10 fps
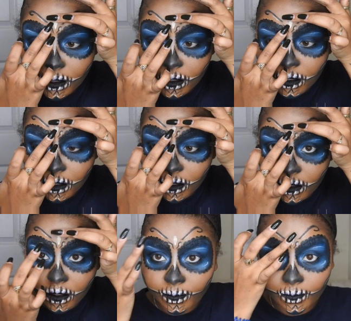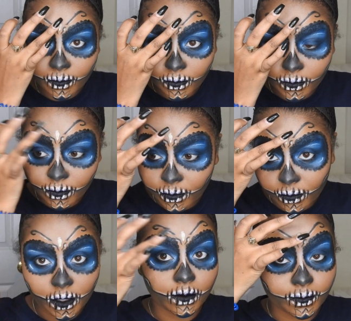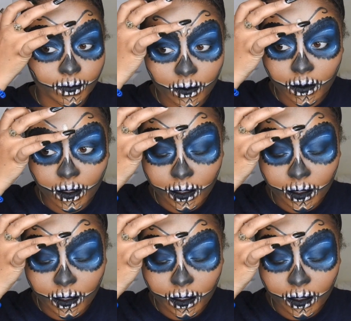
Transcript: to go in with eyeshadow. Going with the same